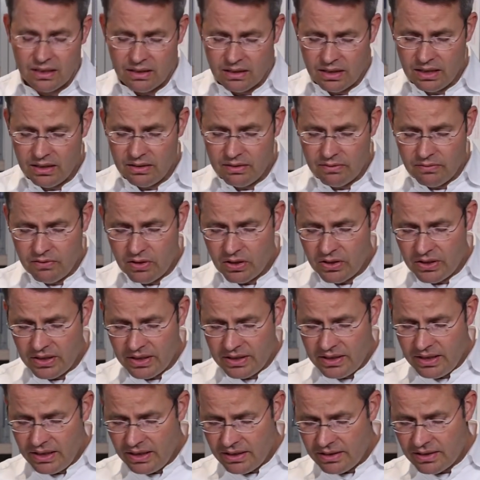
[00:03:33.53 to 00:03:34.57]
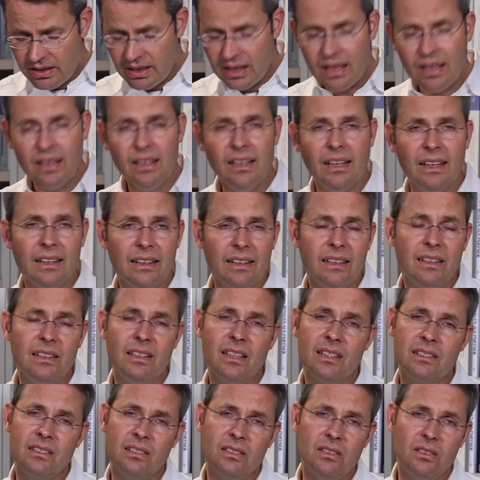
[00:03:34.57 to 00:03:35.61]
in very detail, and he
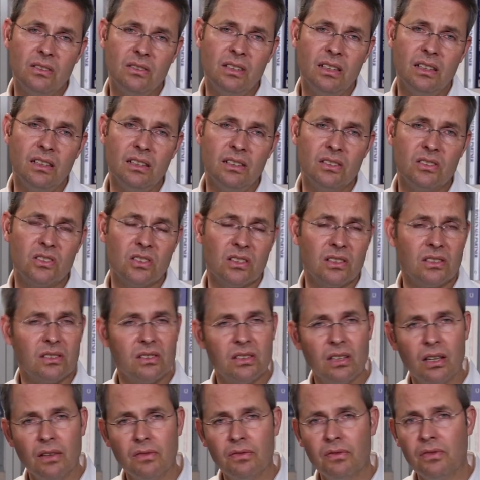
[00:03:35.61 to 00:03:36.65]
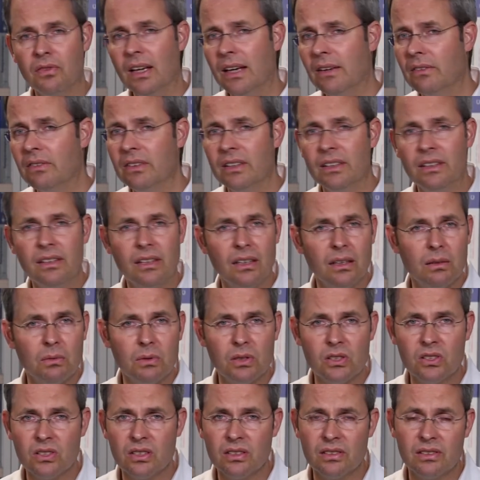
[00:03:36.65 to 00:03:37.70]
does a due diligence of everything
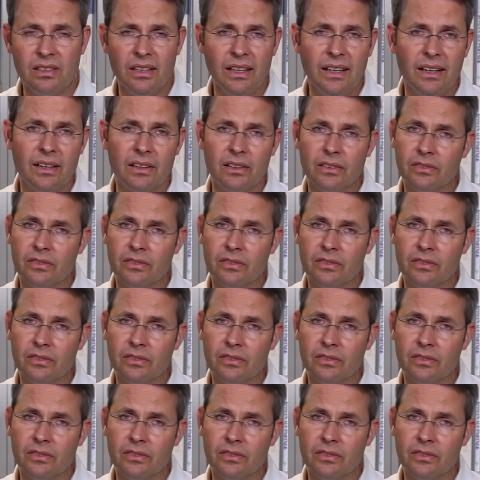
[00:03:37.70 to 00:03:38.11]
which is there.